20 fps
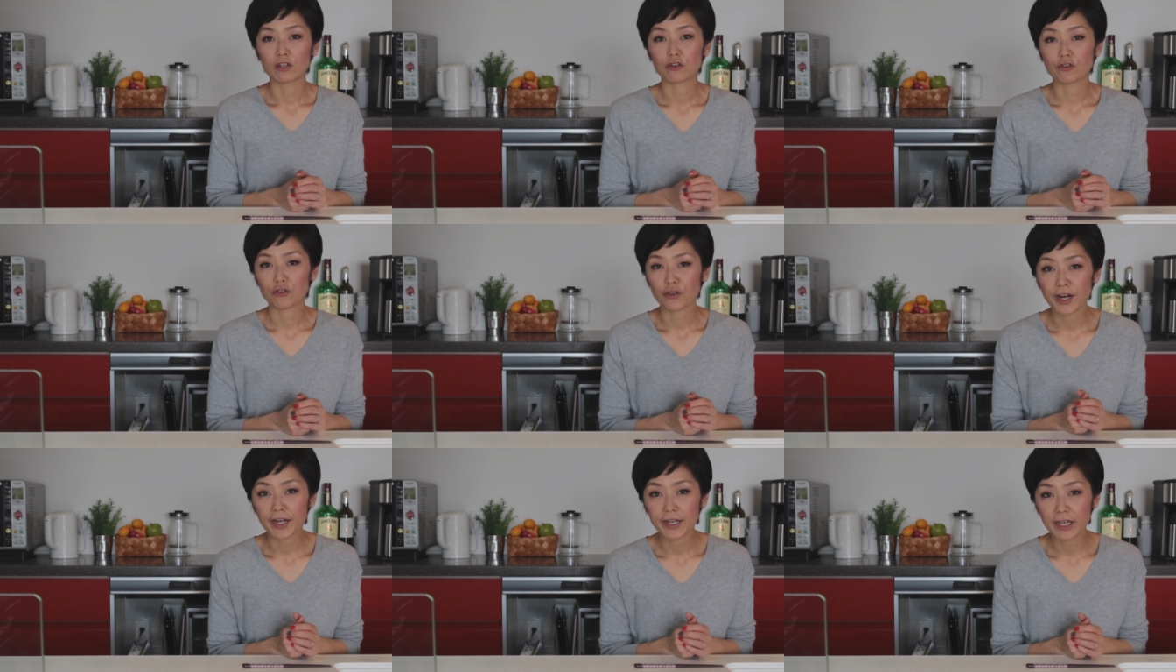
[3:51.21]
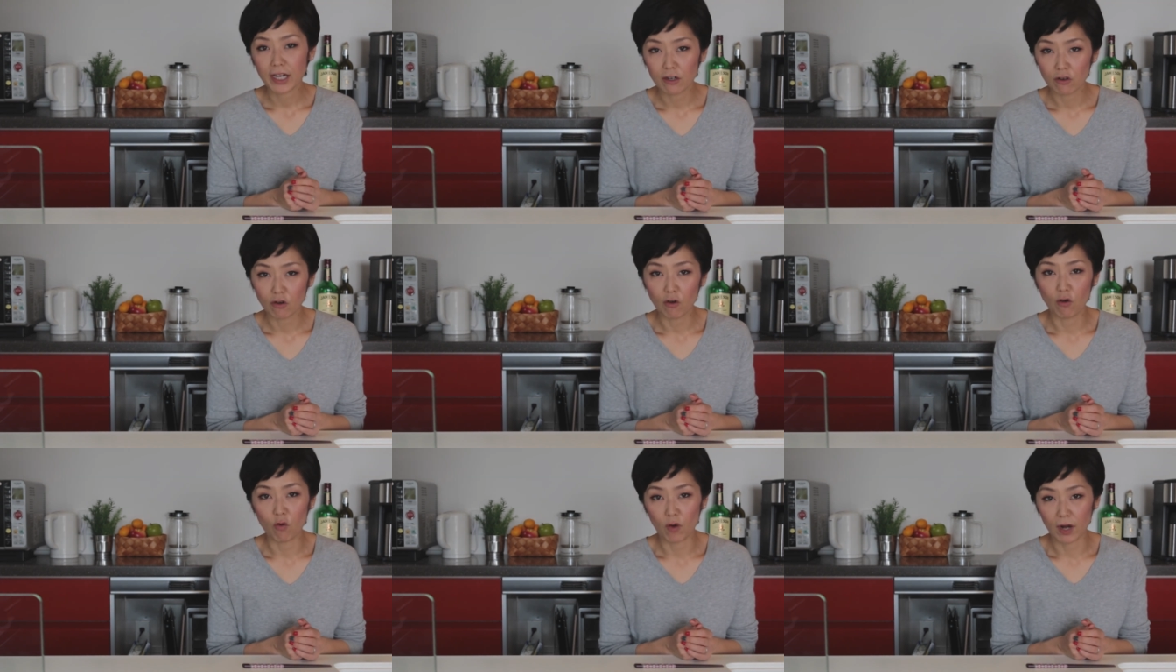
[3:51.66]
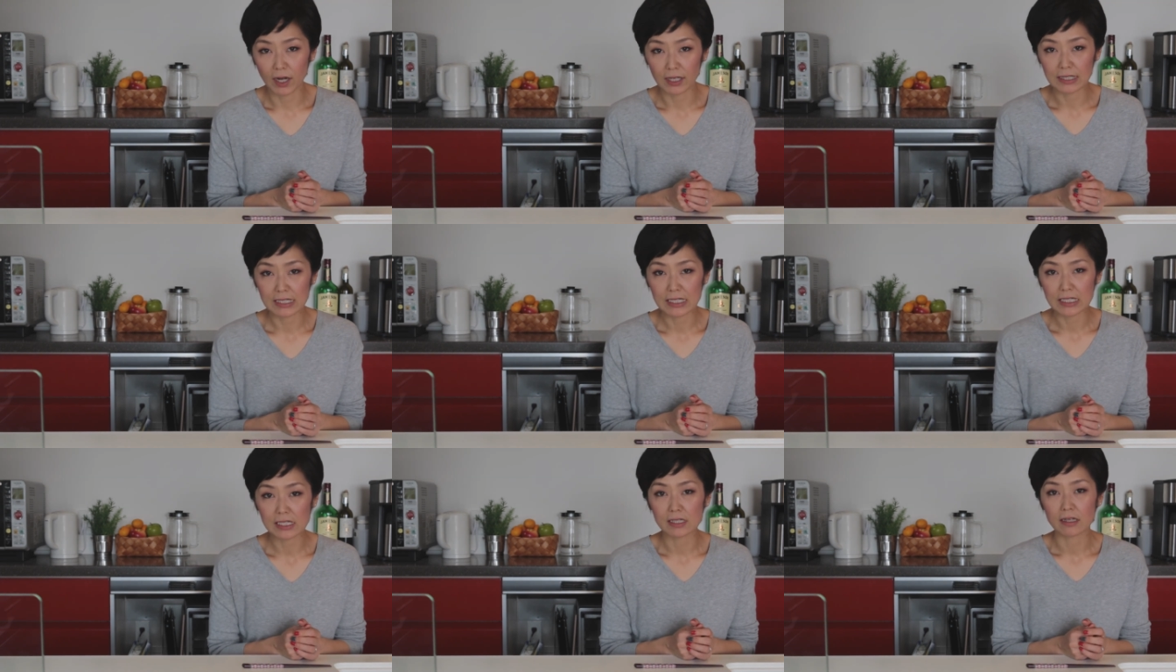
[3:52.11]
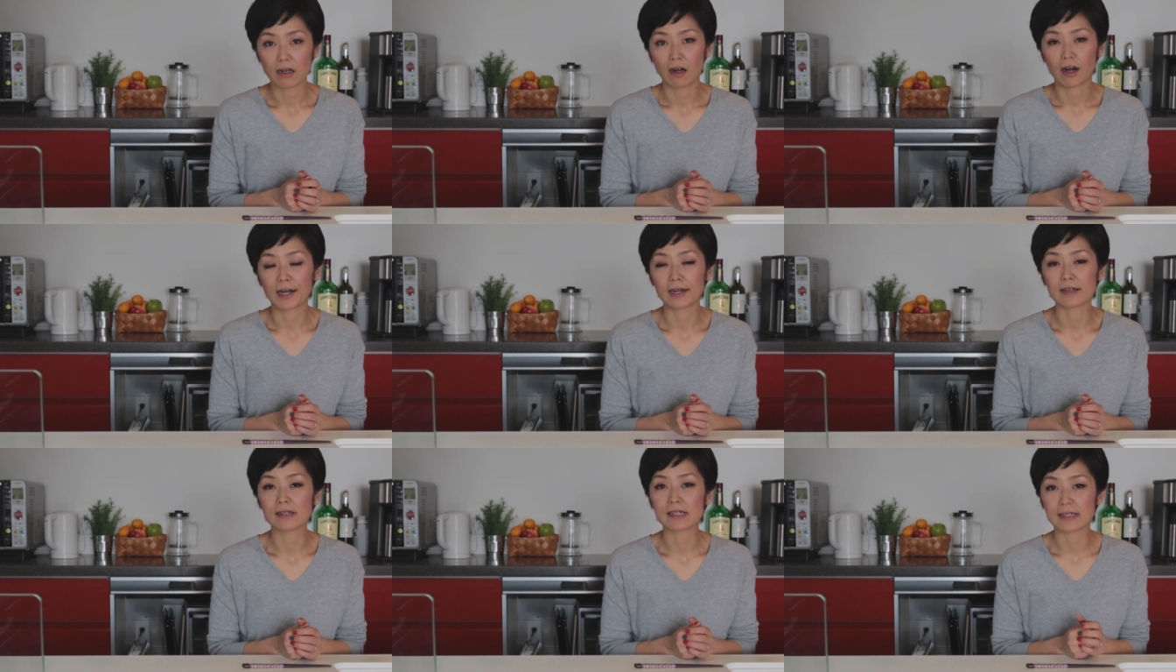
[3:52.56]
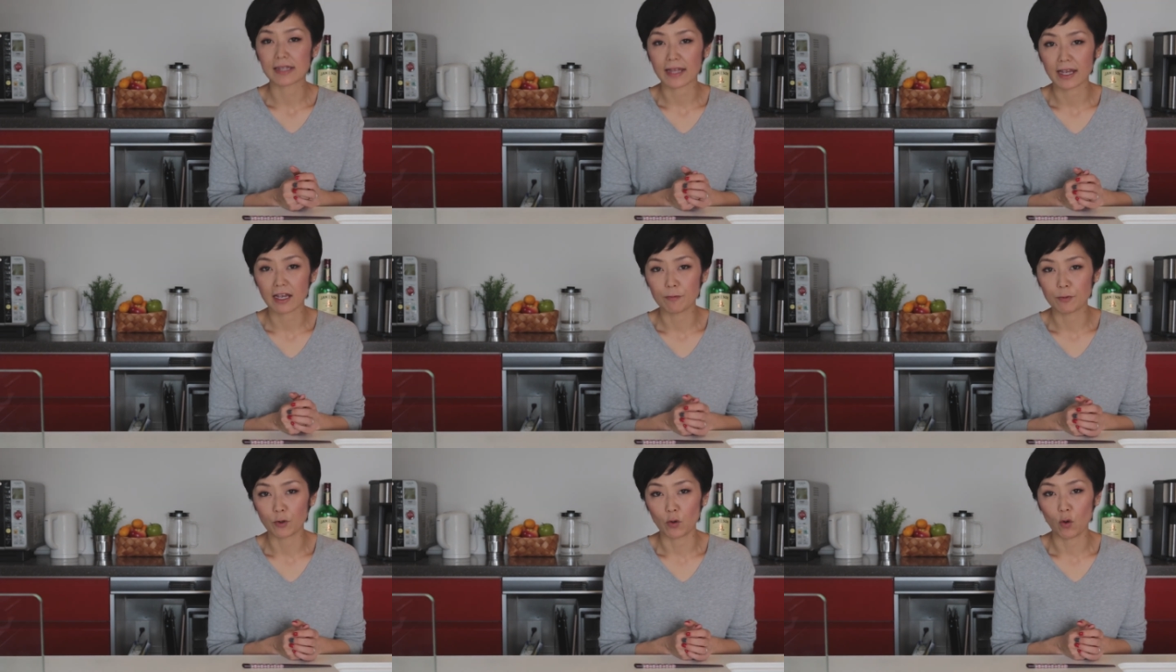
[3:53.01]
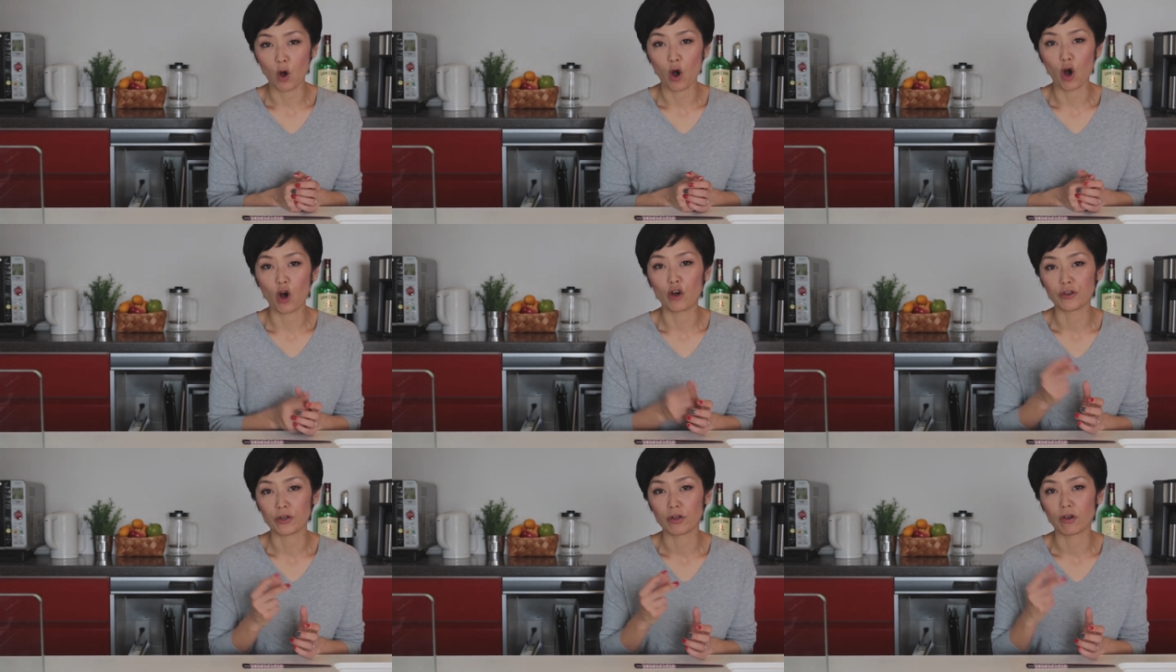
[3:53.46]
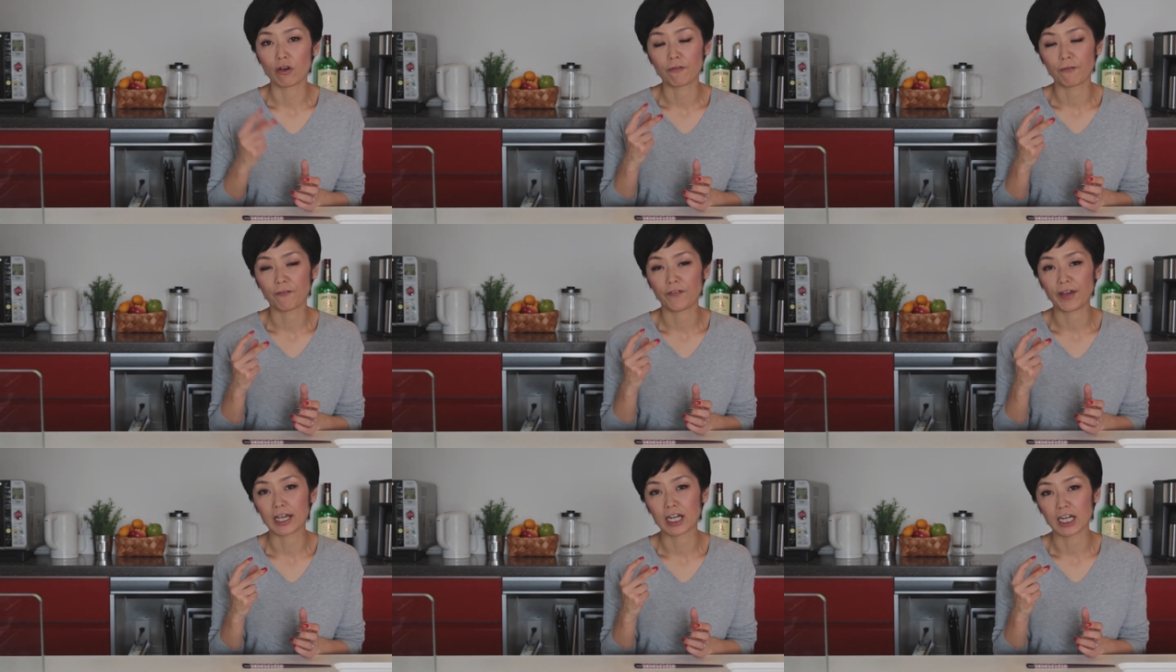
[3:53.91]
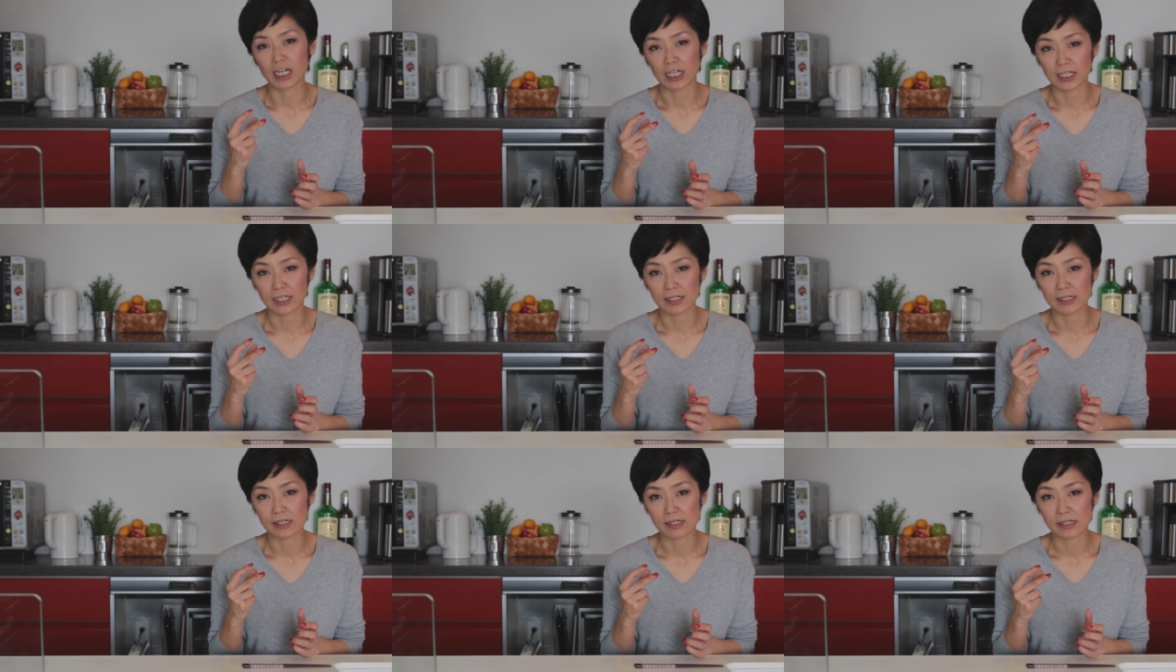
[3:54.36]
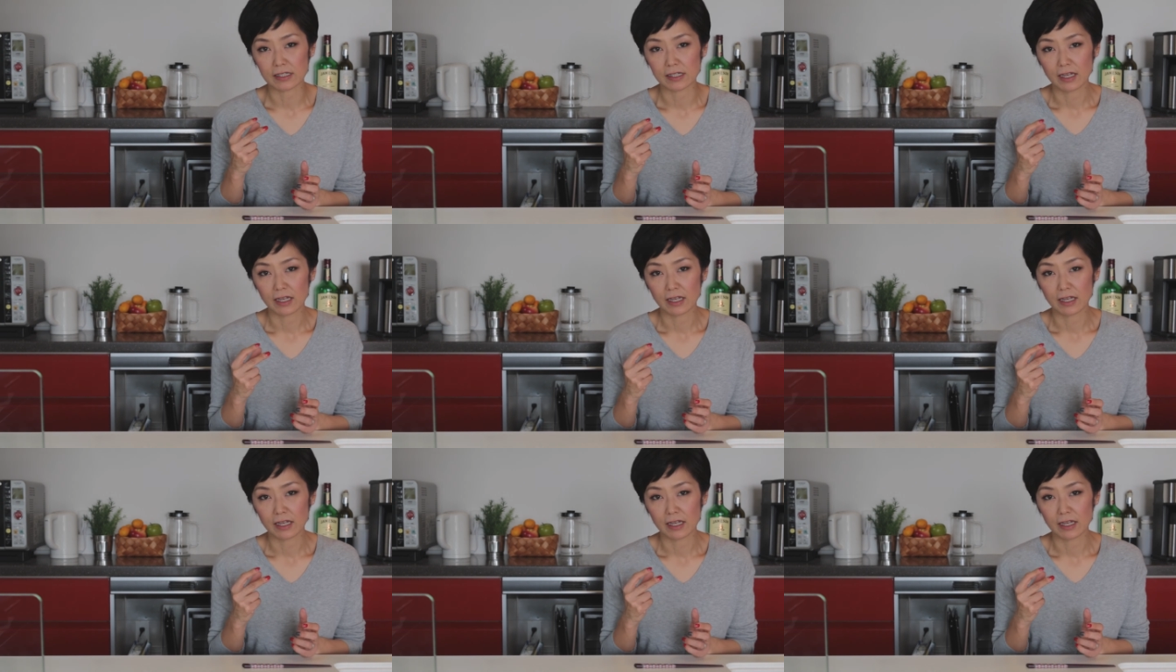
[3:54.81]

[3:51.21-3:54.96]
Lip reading: Triangle ones are stable on your fingers